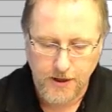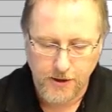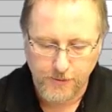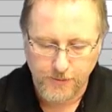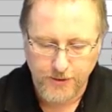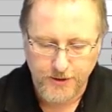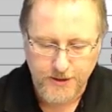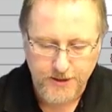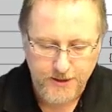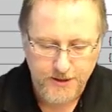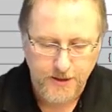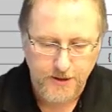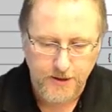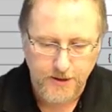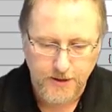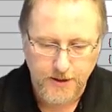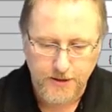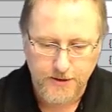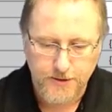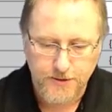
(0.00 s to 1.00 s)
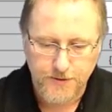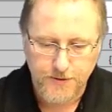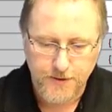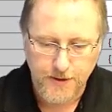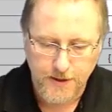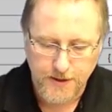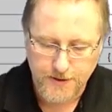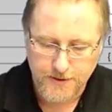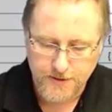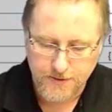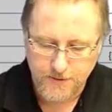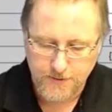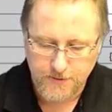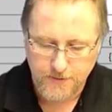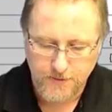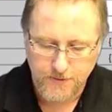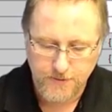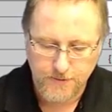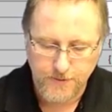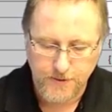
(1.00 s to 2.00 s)
output started at 2000
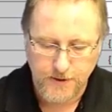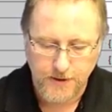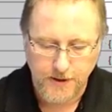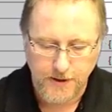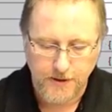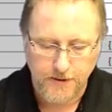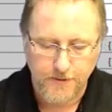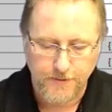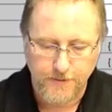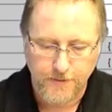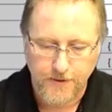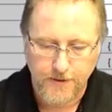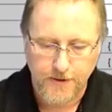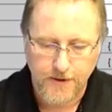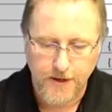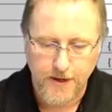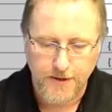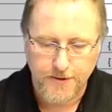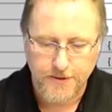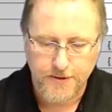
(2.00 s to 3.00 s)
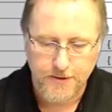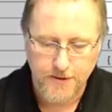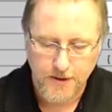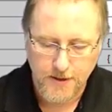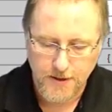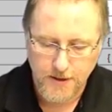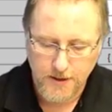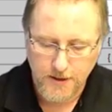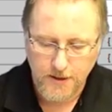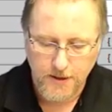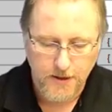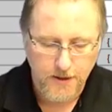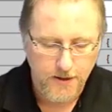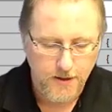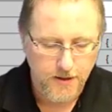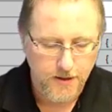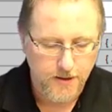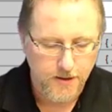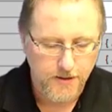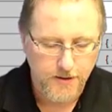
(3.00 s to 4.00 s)
with a length of 1000,
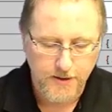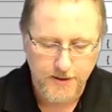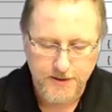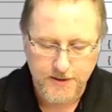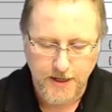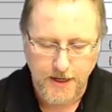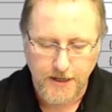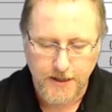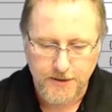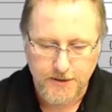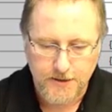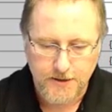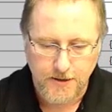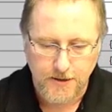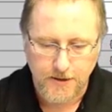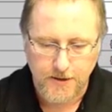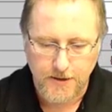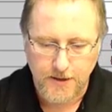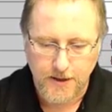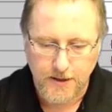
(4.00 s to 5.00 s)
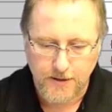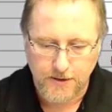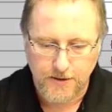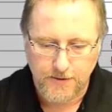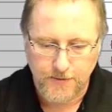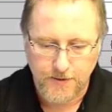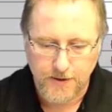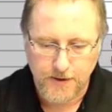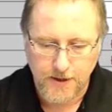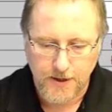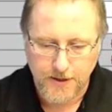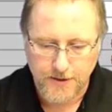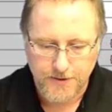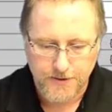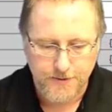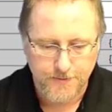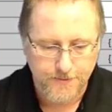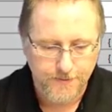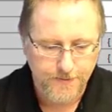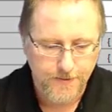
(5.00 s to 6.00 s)
and the status started at
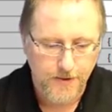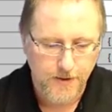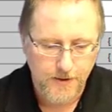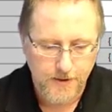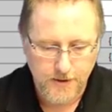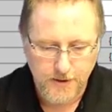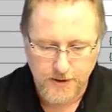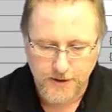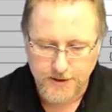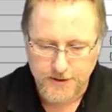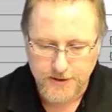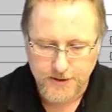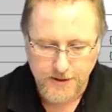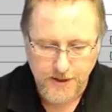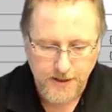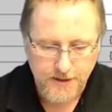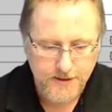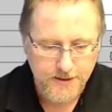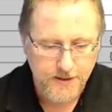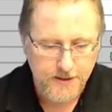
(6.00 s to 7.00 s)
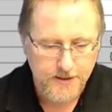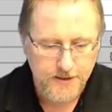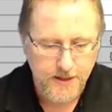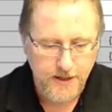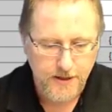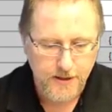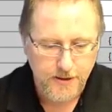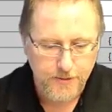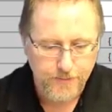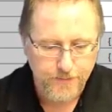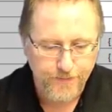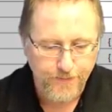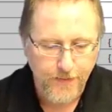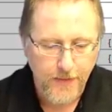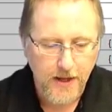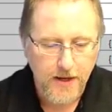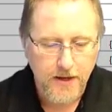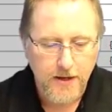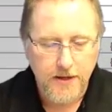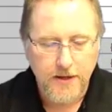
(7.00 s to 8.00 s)
3000. Uh, so that sets that up.
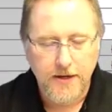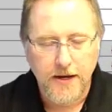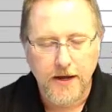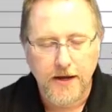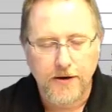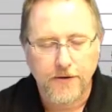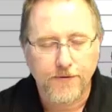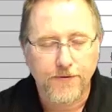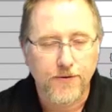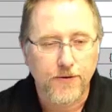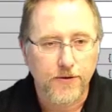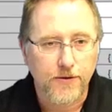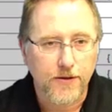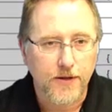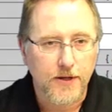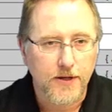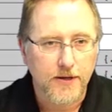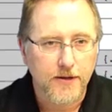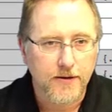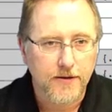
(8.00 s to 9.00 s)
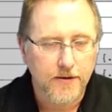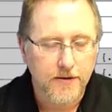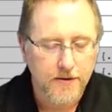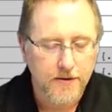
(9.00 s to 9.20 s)
Now for the